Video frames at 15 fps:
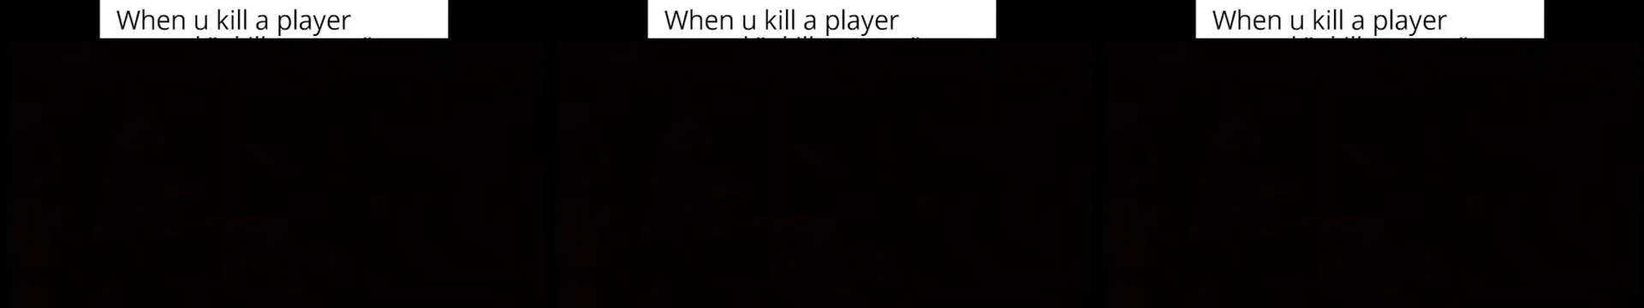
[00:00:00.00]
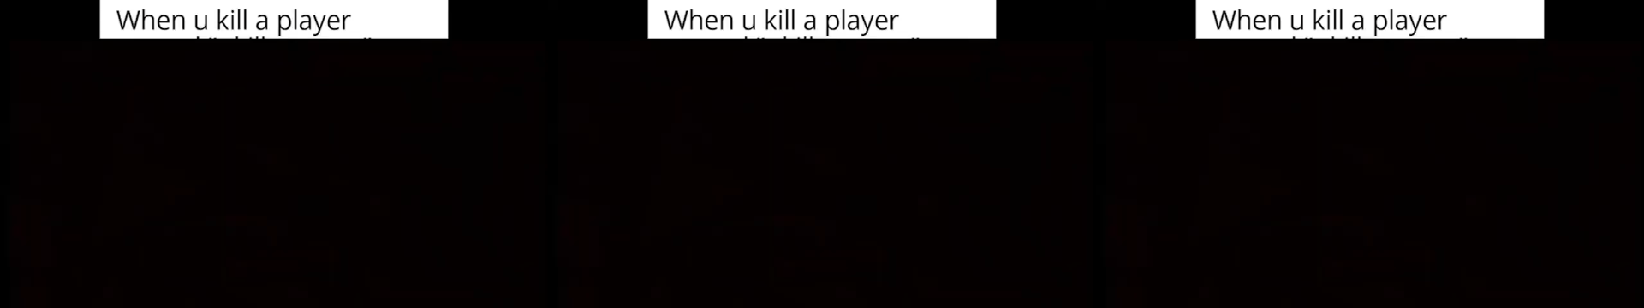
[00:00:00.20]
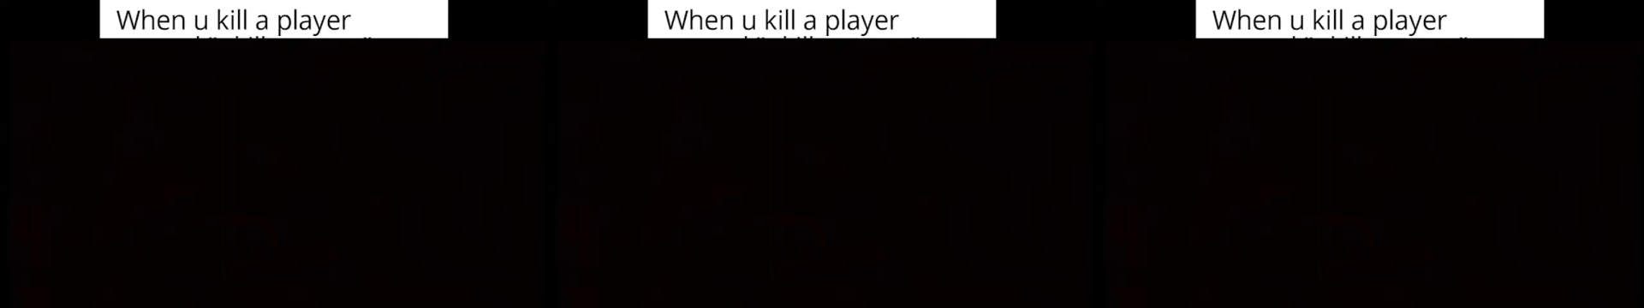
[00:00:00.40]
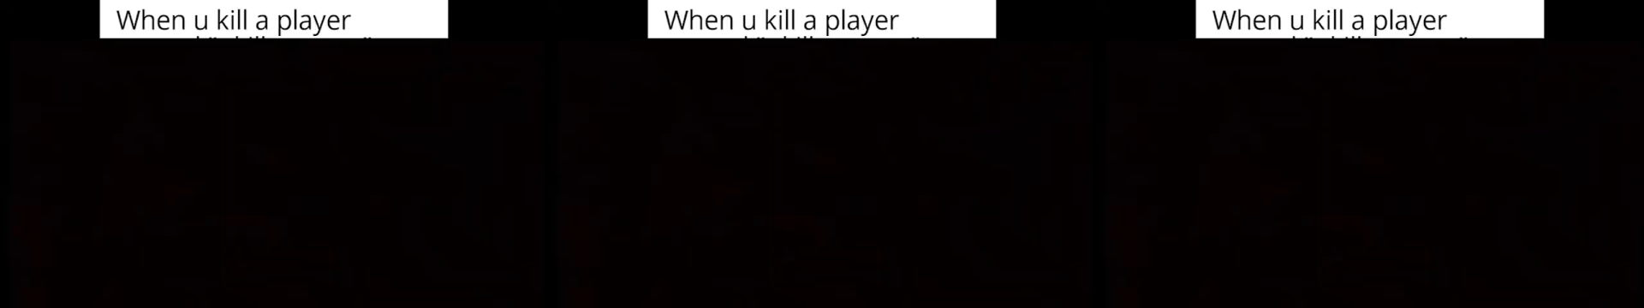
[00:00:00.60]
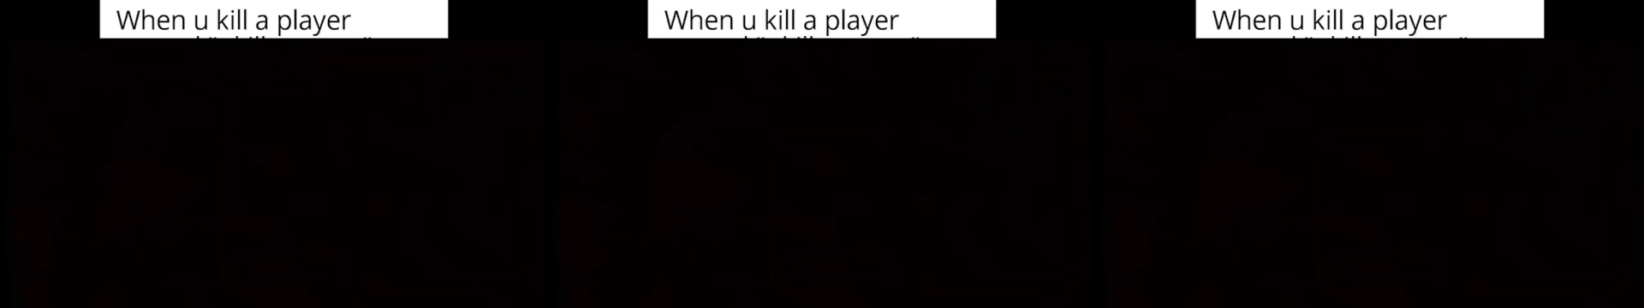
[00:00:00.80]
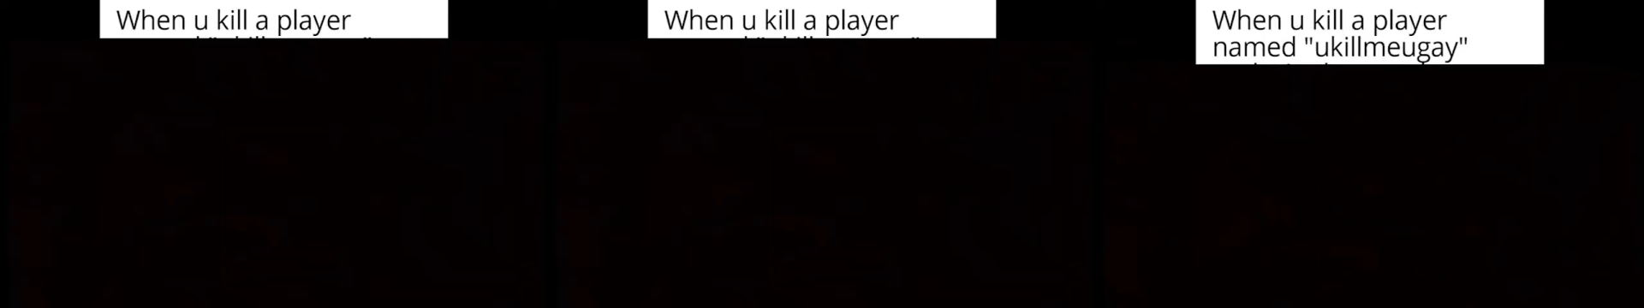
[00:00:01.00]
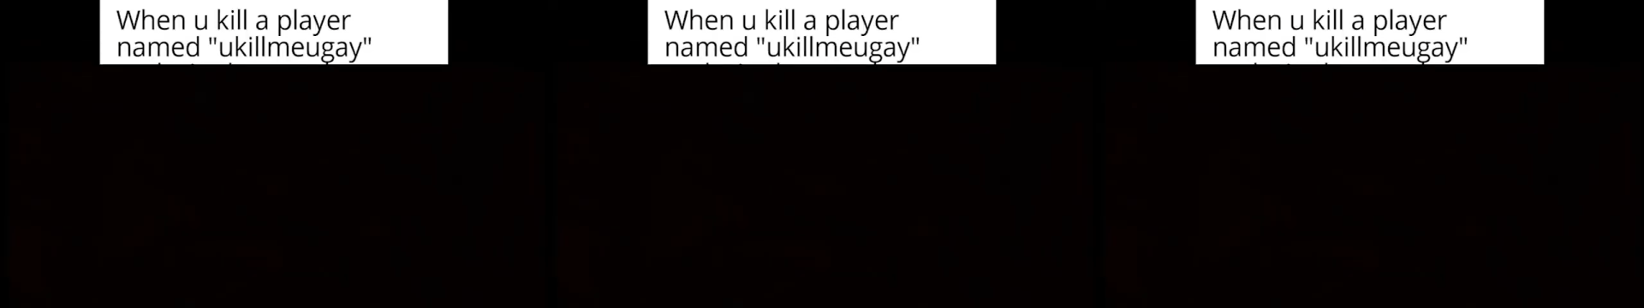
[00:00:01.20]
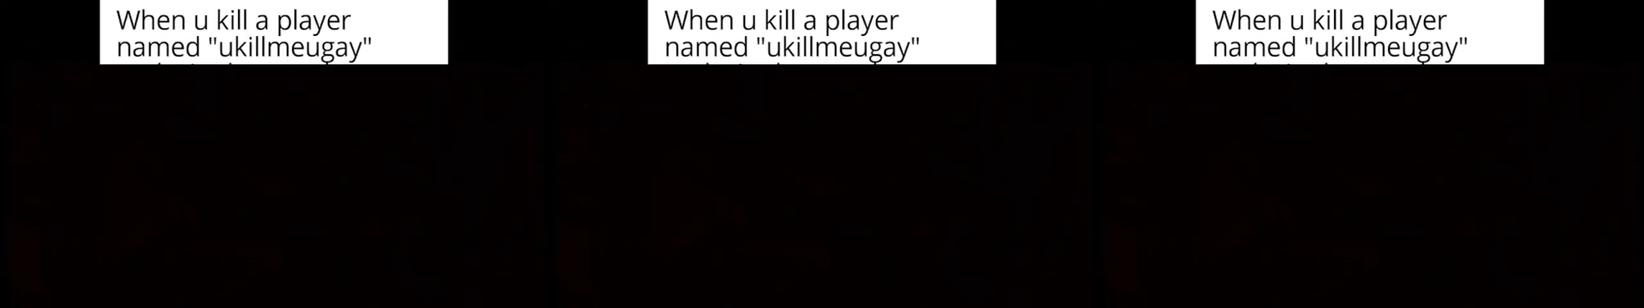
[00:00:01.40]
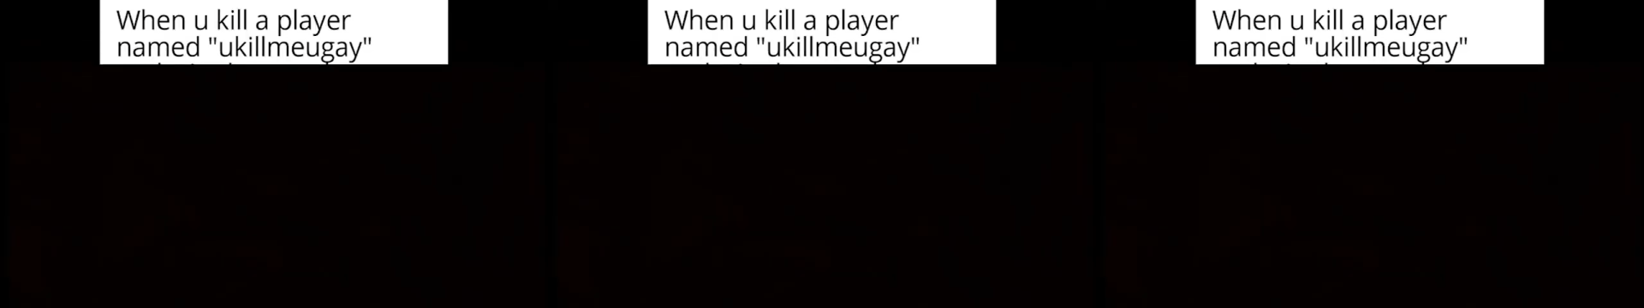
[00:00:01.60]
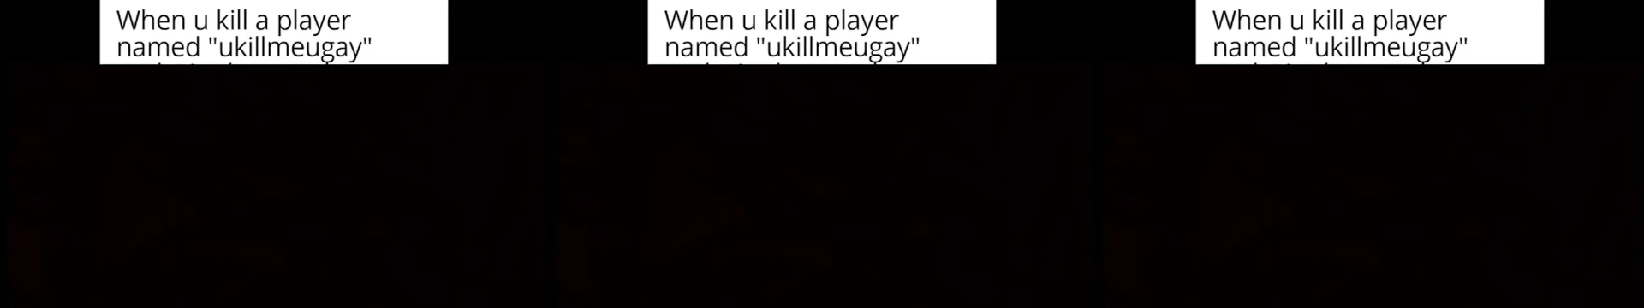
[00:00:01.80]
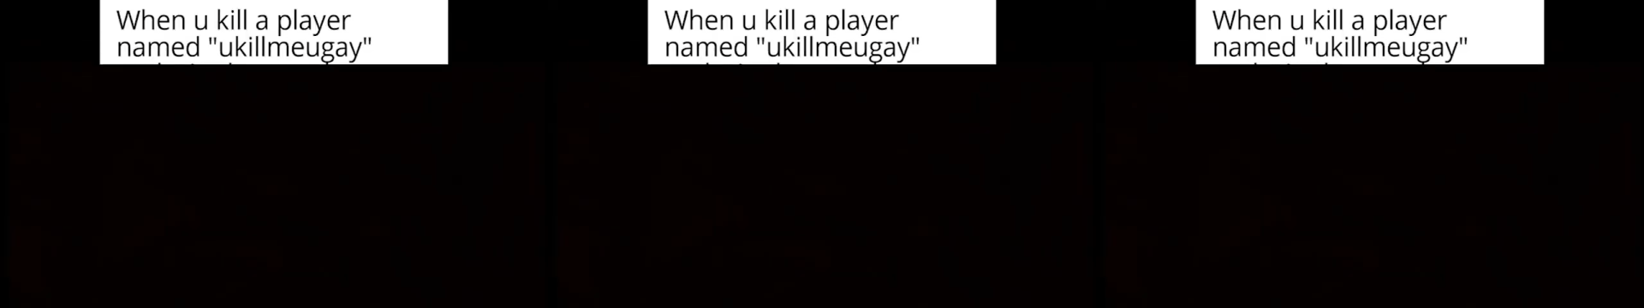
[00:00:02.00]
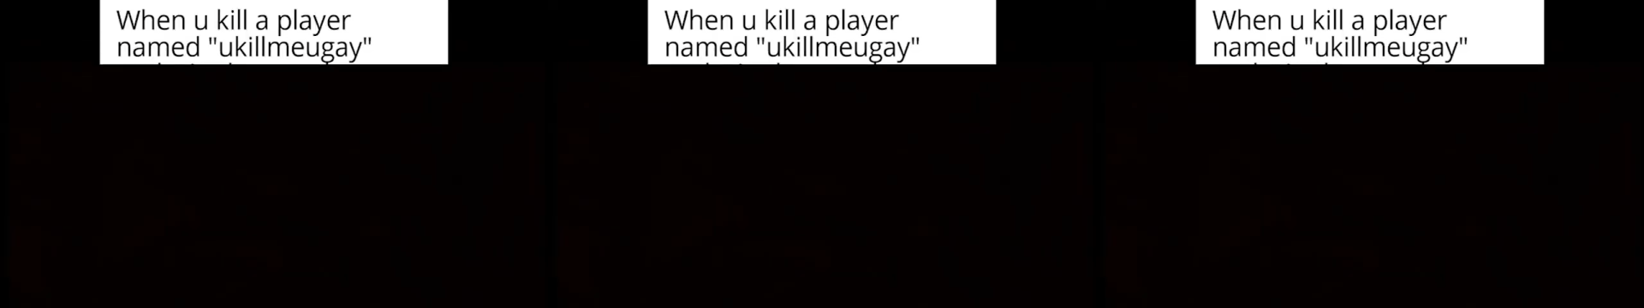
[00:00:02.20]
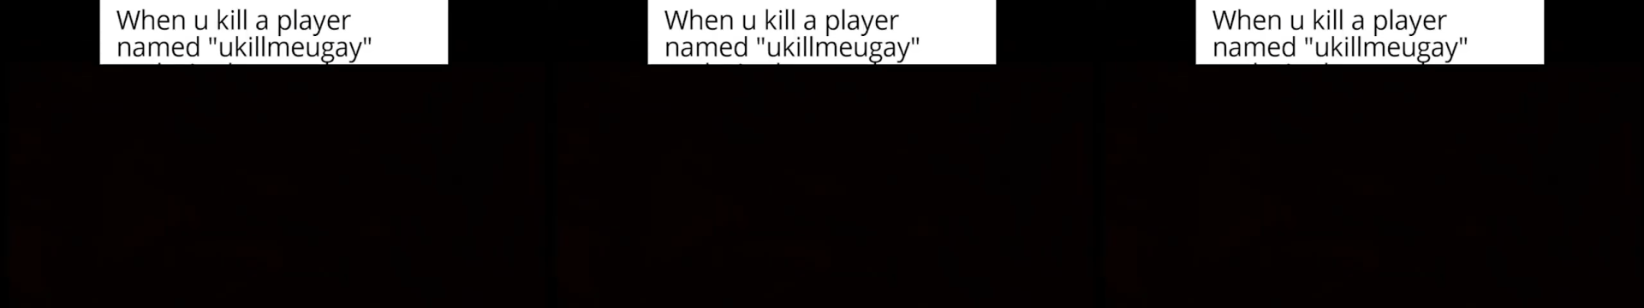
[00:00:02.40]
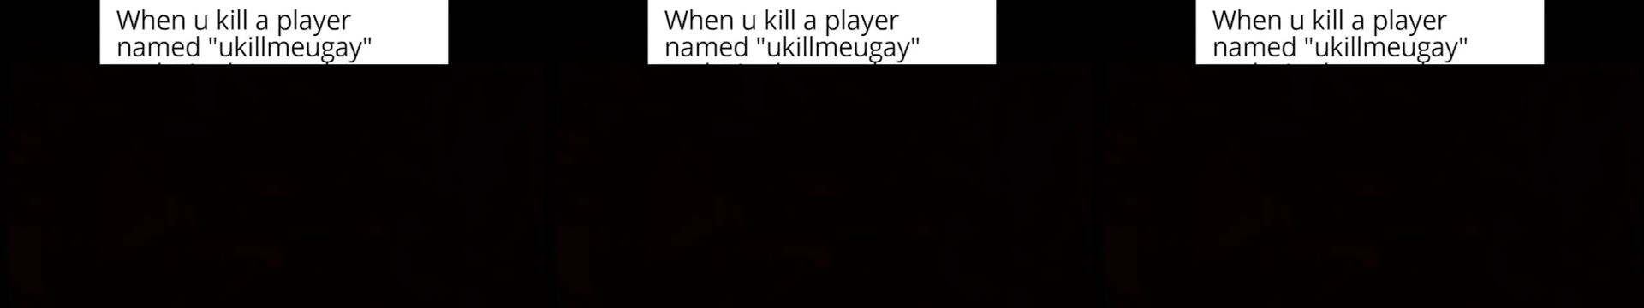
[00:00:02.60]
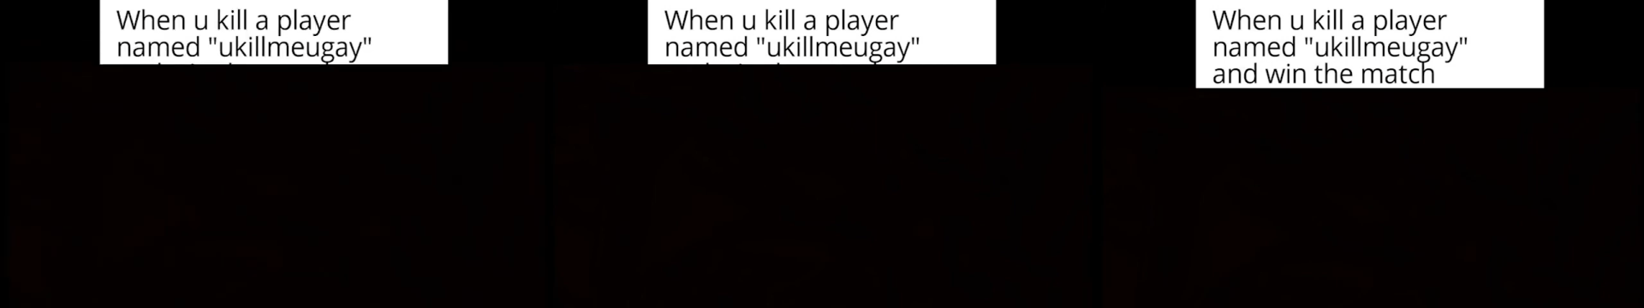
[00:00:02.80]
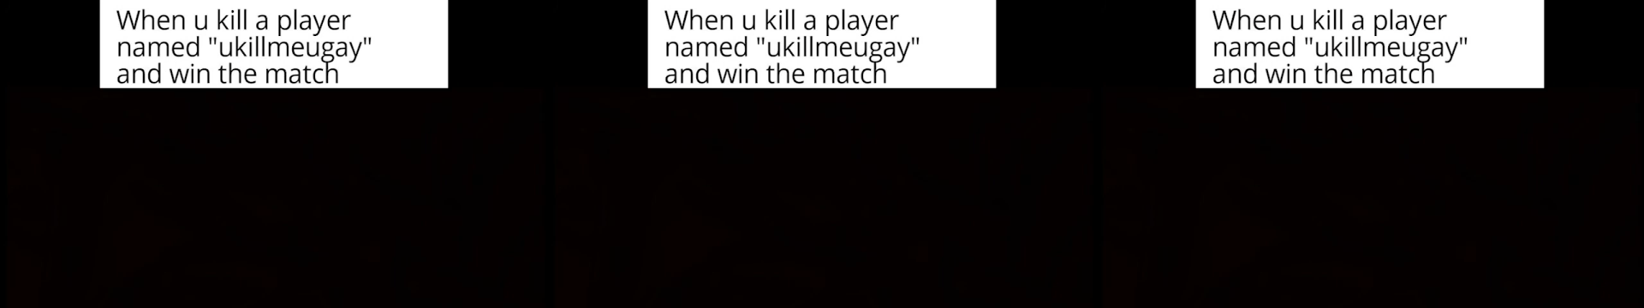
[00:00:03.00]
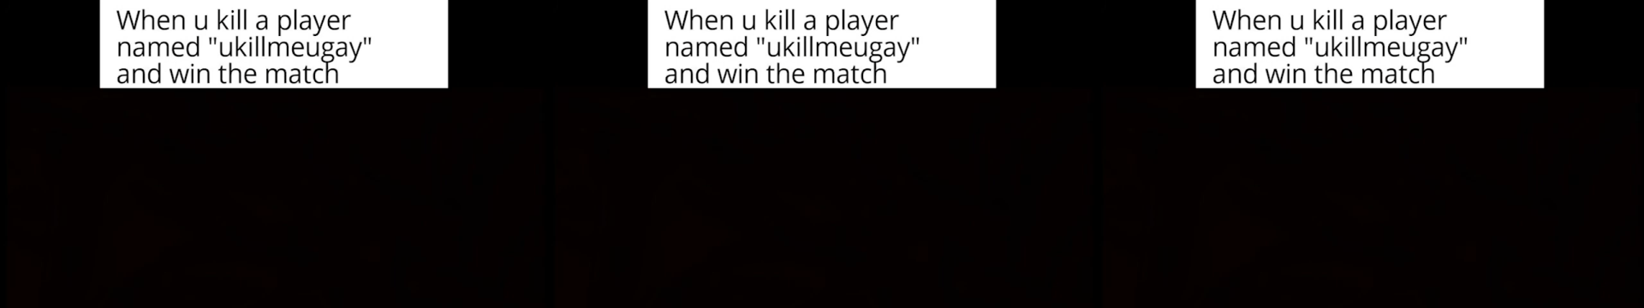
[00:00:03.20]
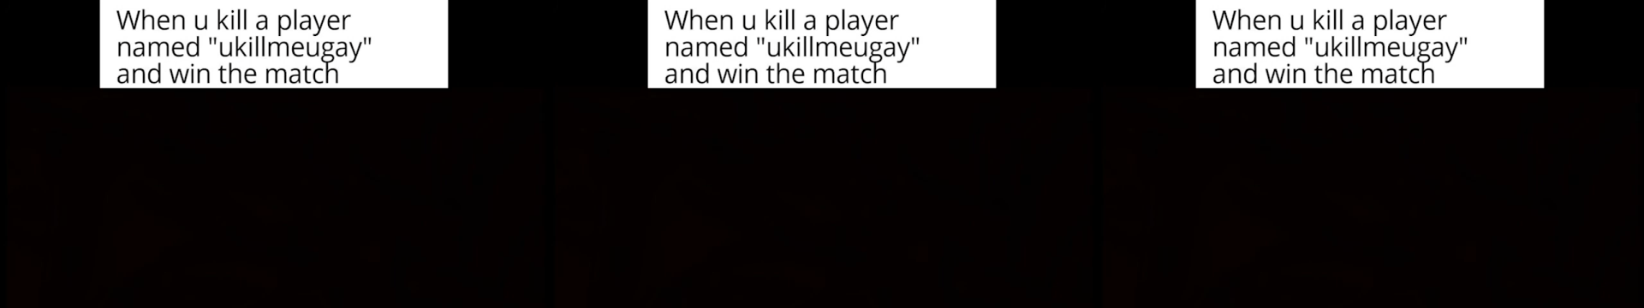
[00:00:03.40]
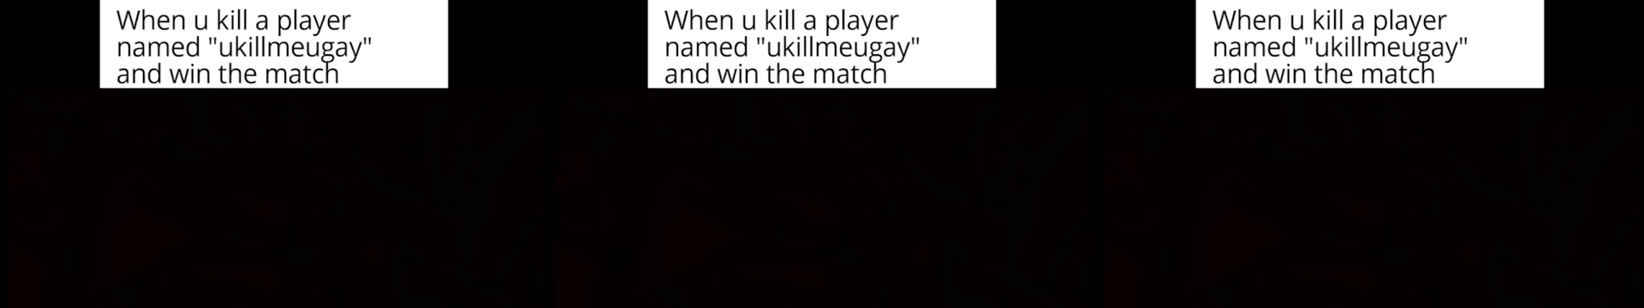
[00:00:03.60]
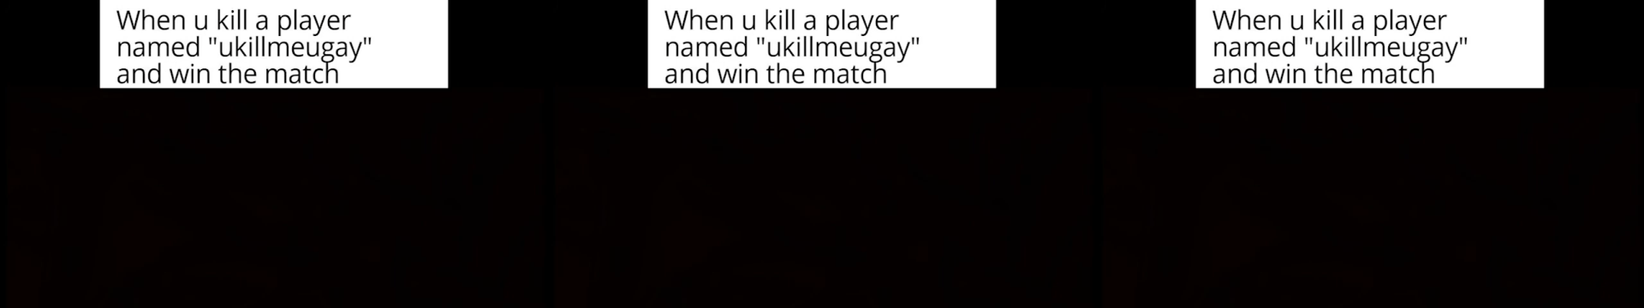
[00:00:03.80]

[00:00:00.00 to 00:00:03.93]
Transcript: No face is visible, so there are no lips to read.